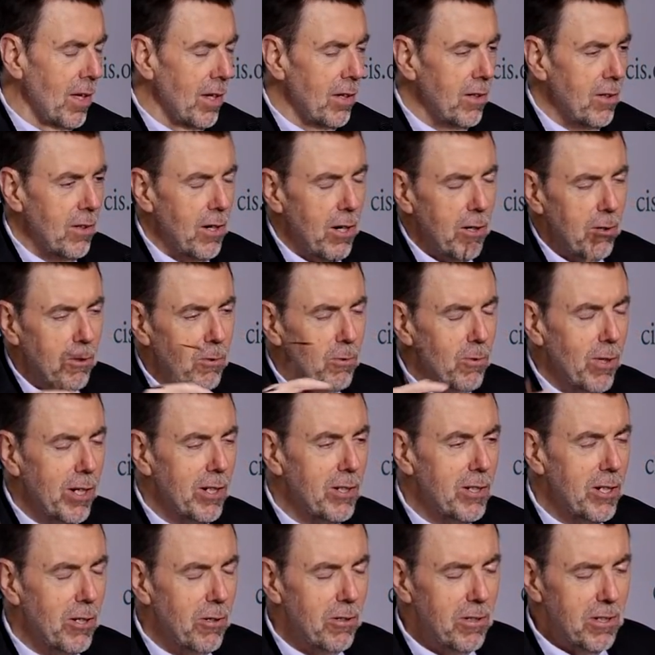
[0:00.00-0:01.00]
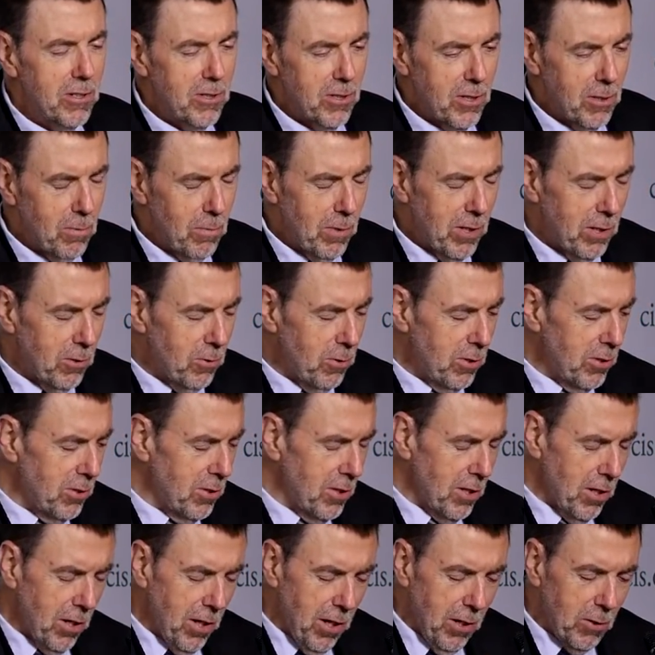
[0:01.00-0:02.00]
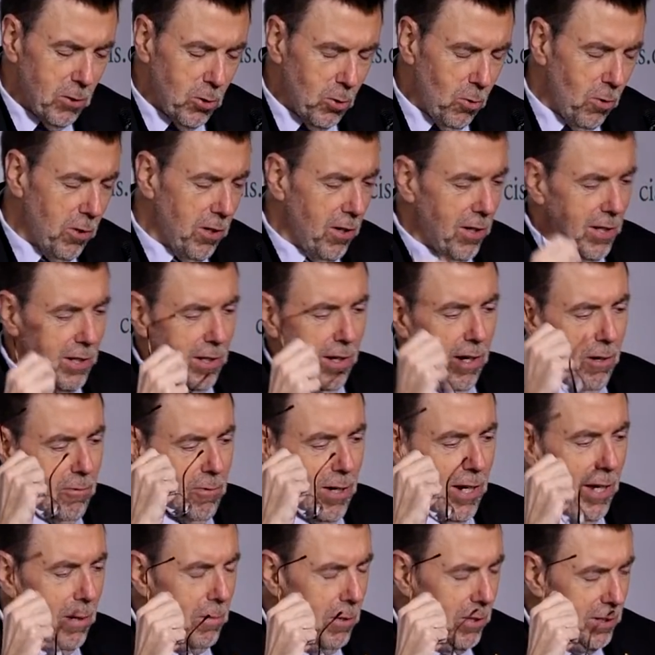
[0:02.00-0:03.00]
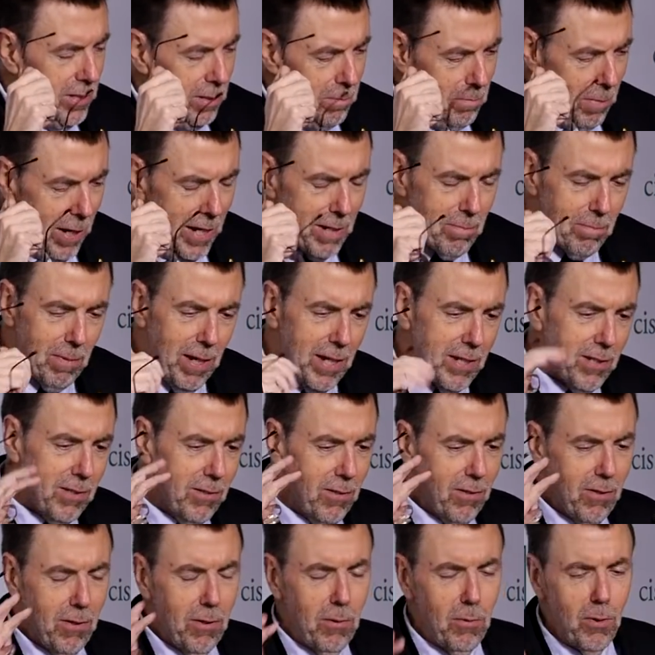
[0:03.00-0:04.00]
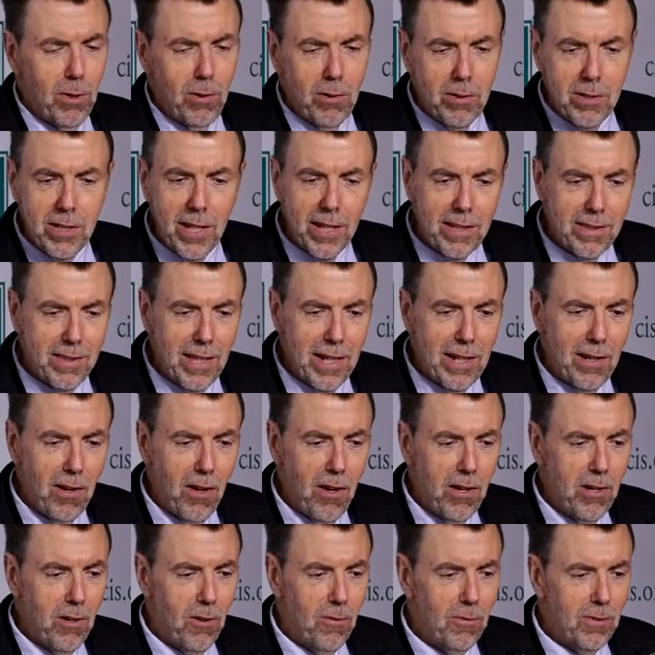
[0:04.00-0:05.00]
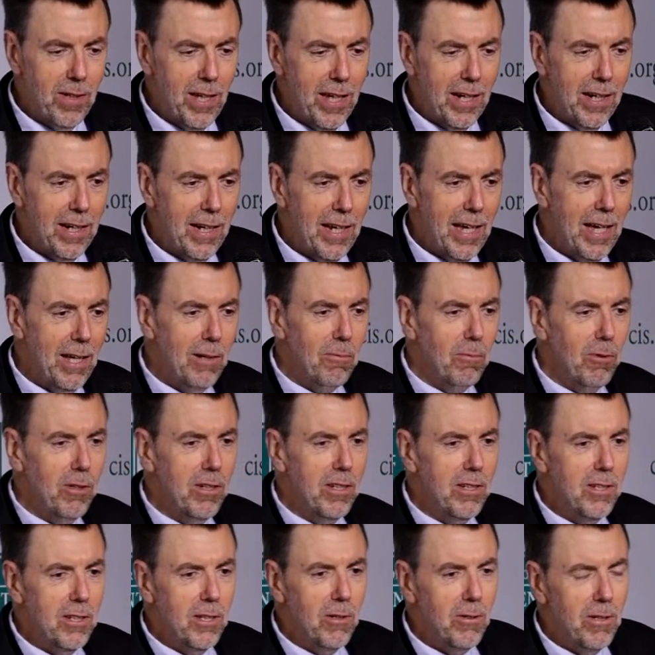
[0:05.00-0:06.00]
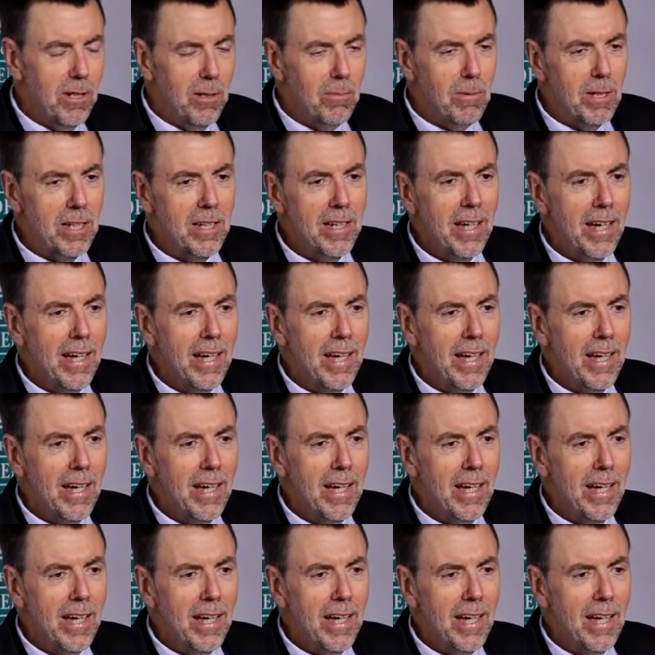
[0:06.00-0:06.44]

you know, Greg Sheridan is a committed Christian. I saw it and I rang up. I said, mate, you've got to take that line off. Cut it out. What are you doing to me?